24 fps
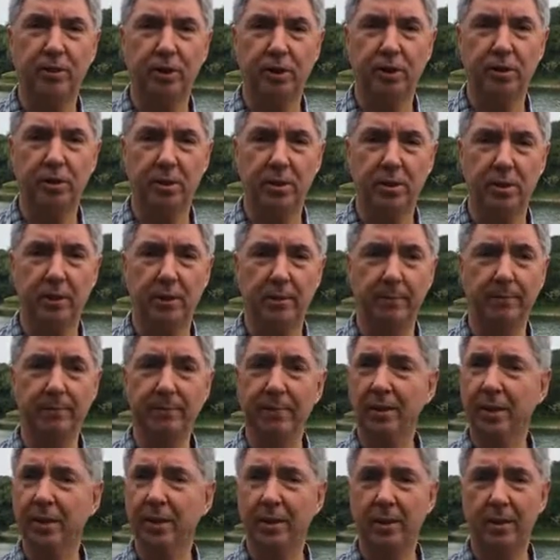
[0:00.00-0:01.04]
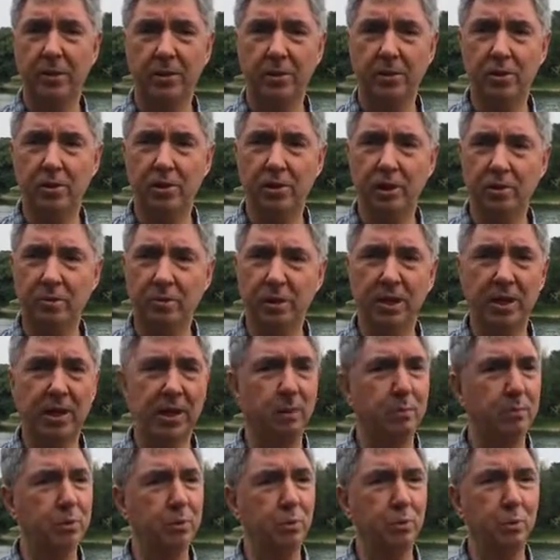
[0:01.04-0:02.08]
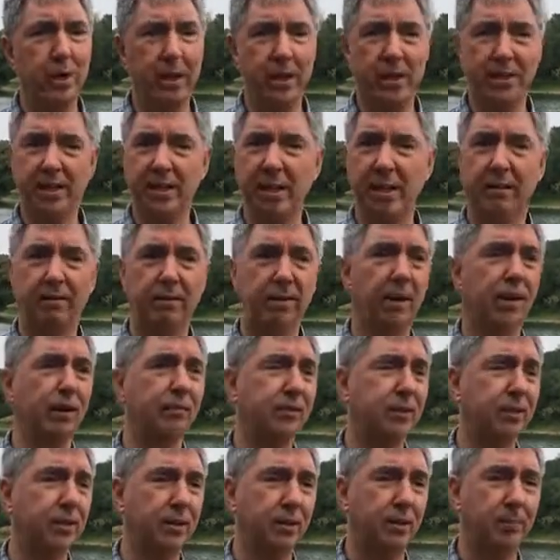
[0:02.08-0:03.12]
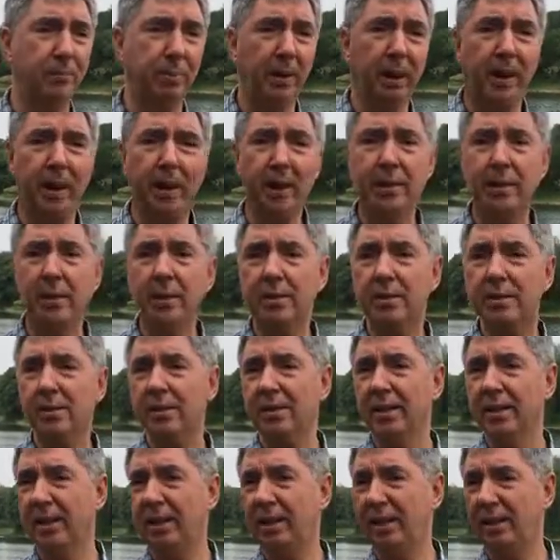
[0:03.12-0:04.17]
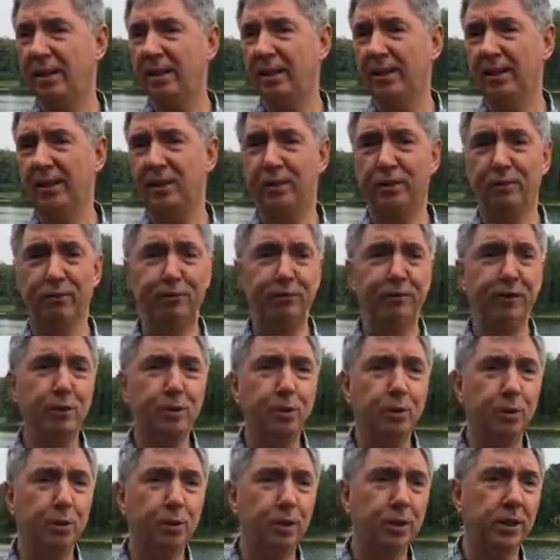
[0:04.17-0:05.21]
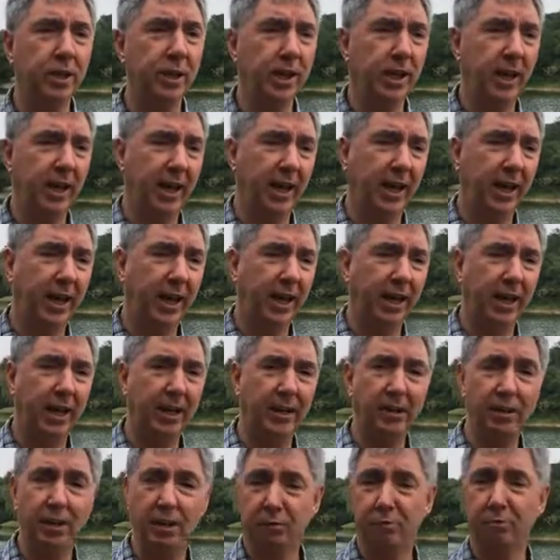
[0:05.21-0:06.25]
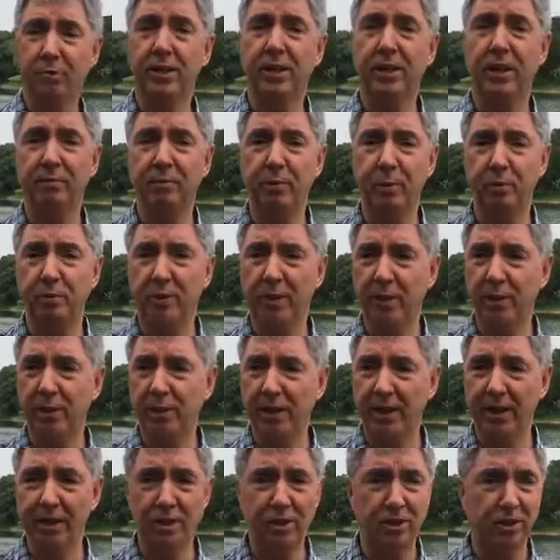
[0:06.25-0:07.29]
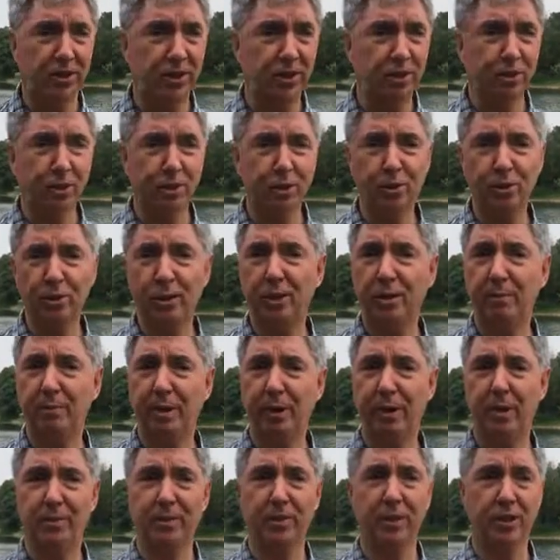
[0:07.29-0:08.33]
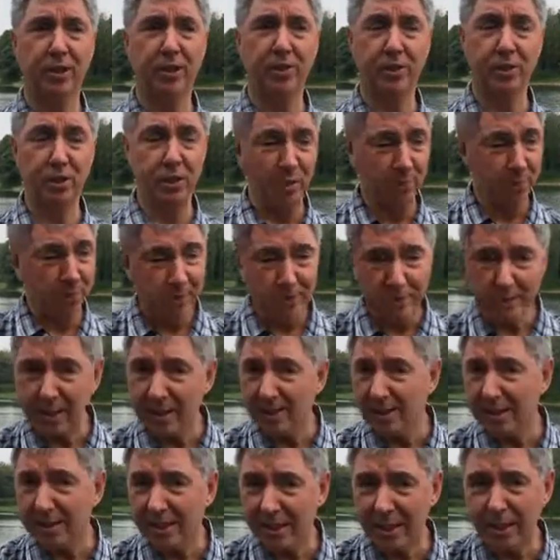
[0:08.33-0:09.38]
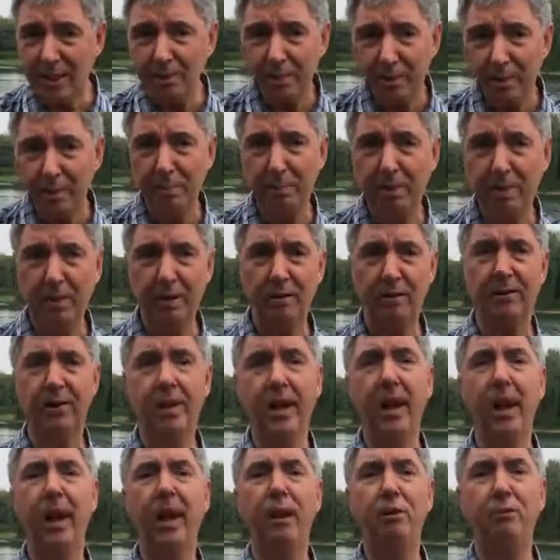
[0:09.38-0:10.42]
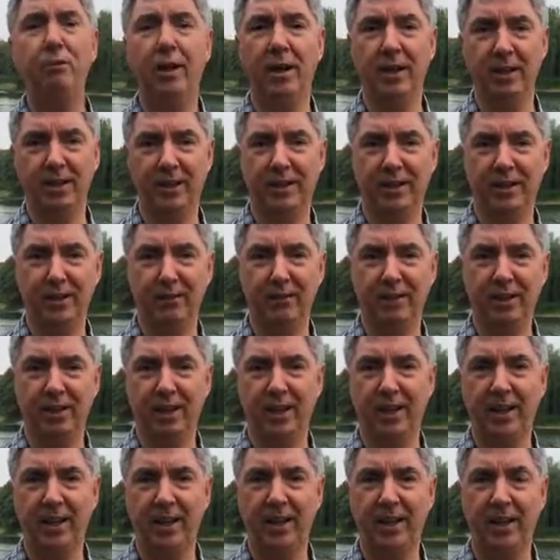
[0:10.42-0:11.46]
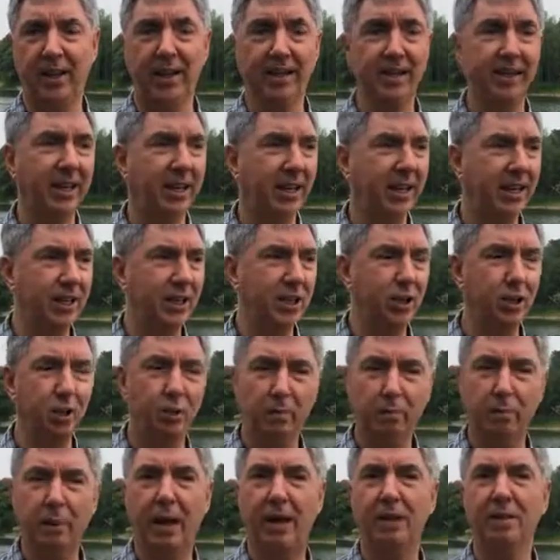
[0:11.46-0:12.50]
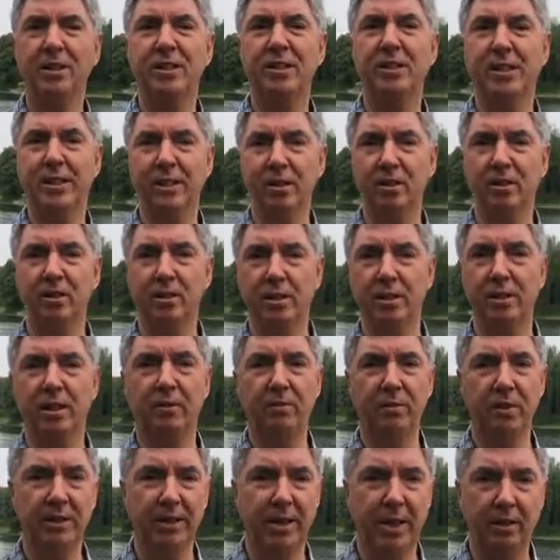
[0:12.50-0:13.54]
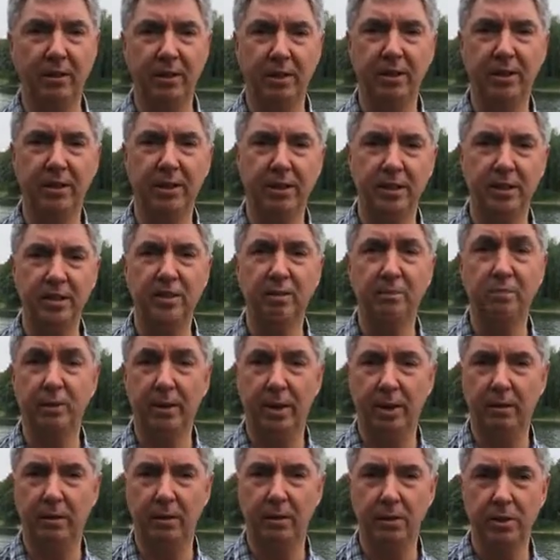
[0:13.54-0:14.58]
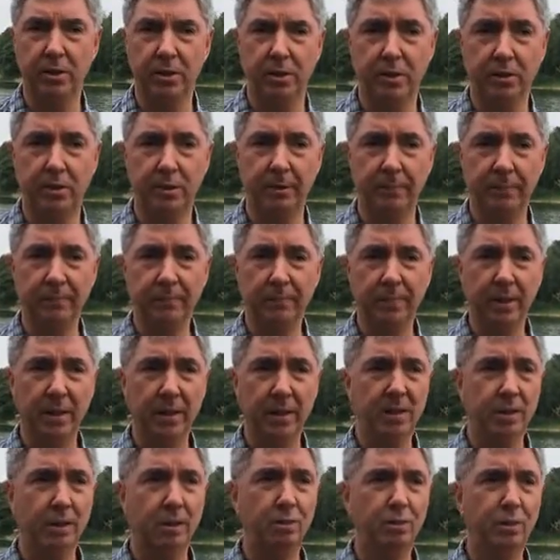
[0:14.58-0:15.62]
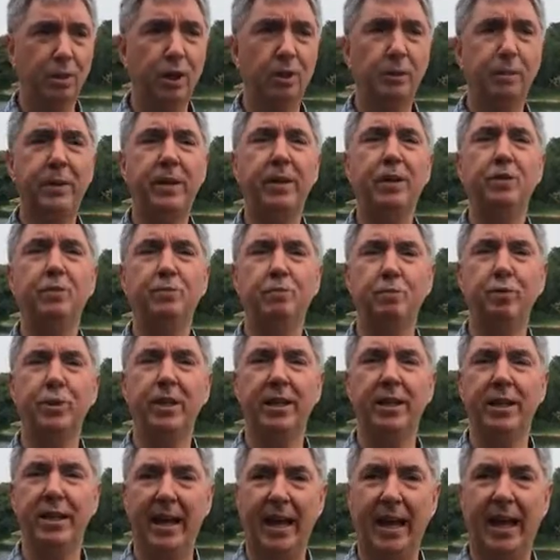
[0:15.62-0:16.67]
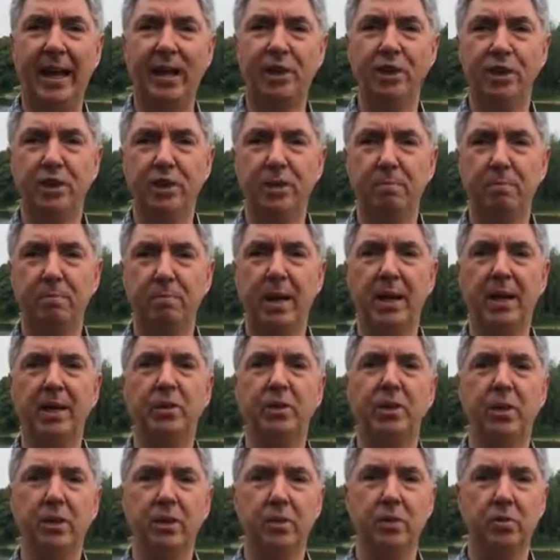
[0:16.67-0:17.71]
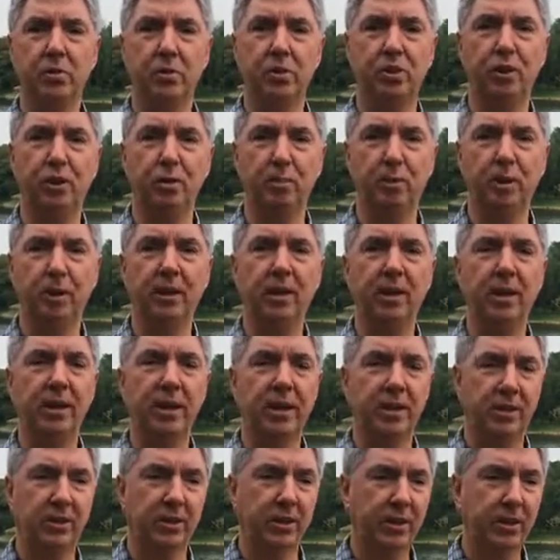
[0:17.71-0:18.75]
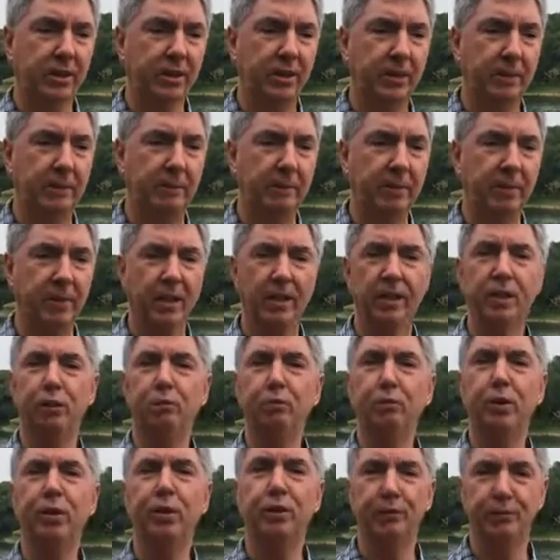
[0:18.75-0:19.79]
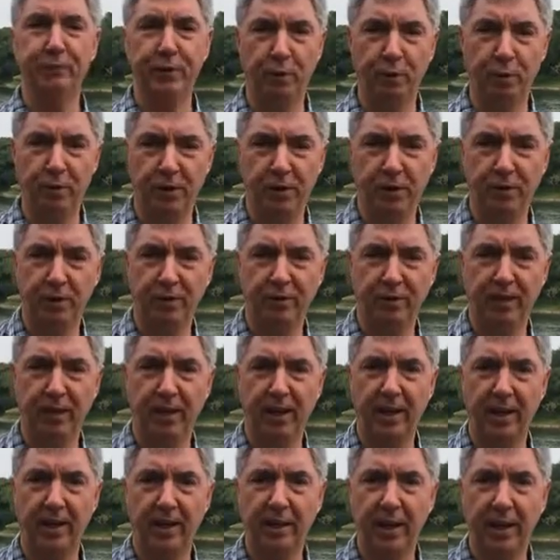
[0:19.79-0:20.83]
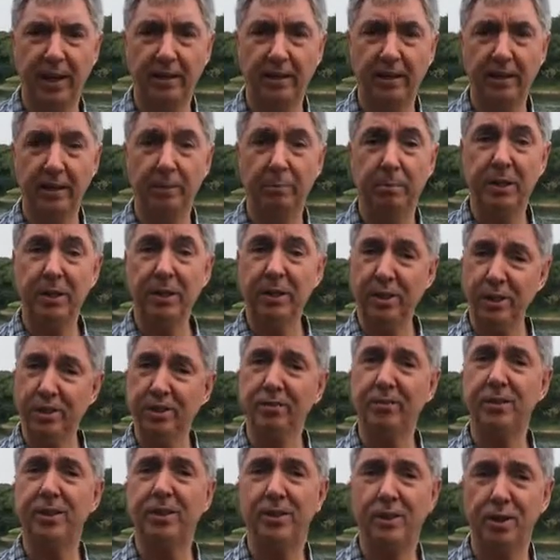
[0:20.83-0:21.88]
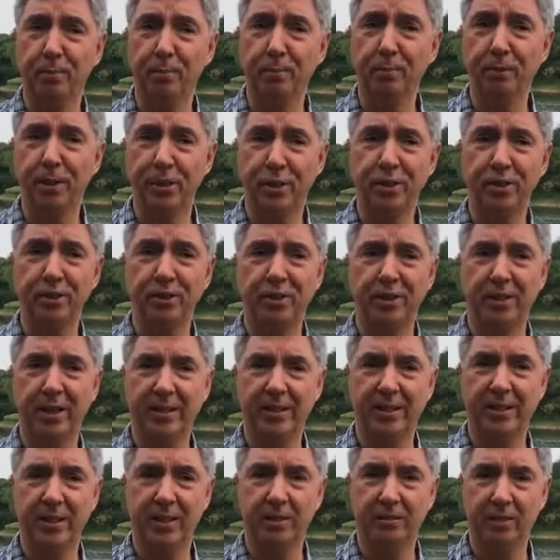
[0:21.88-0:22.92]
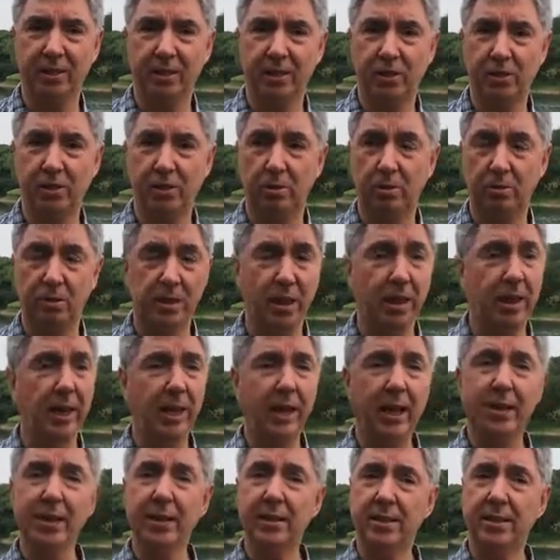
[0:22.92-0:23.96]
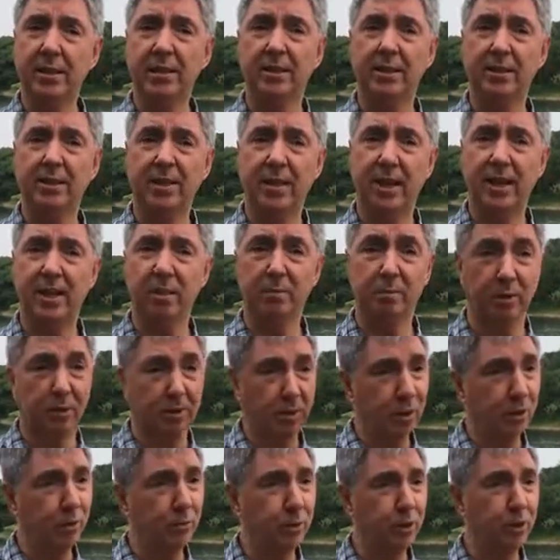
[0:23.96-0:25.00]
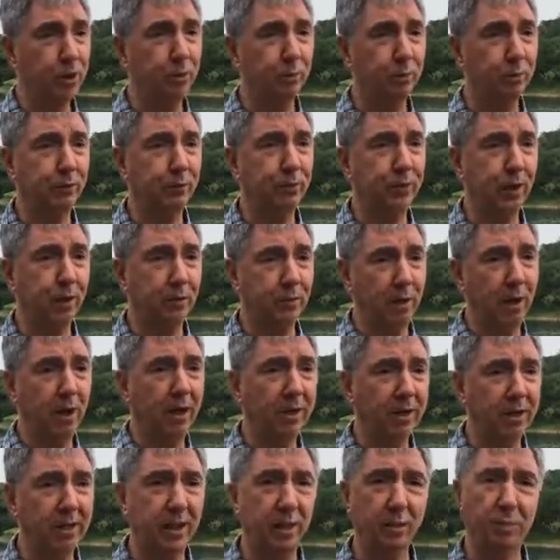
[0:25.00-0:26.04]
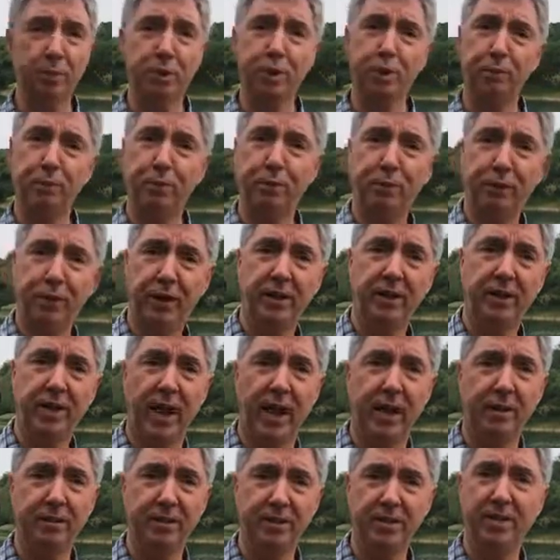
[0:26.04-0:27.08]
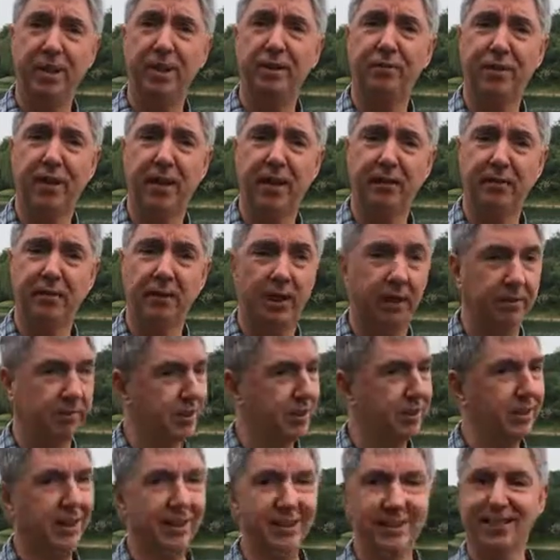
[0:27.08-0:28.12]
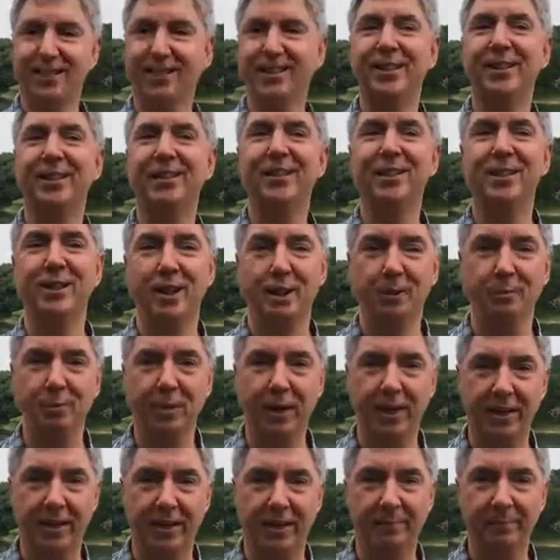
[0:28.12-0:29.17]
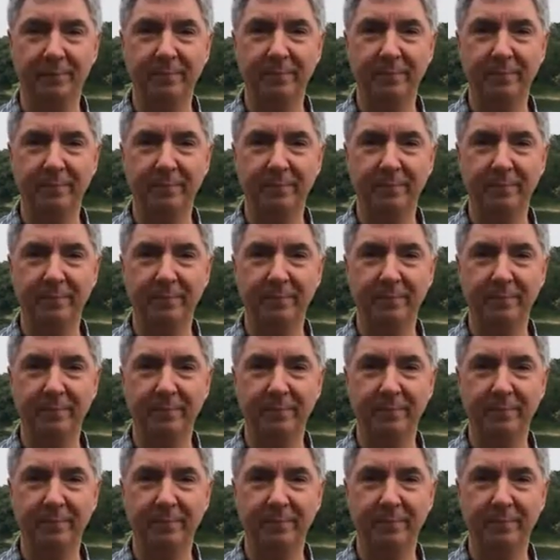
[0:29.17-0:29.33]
efficiency. The consumer comes way down after the pilots, the fuel, and government regulation. You're talking about the consumer doesn't even appear in the hierarchy of an airline until about 6 or 7 down in the list of priorities. So nobody has really actually made the consumer the real focus of an airline because of this operational set of issues. And that's understandable. Would you prefer marketing or would you prefer to have a safe aircraft? That's a no-brainer.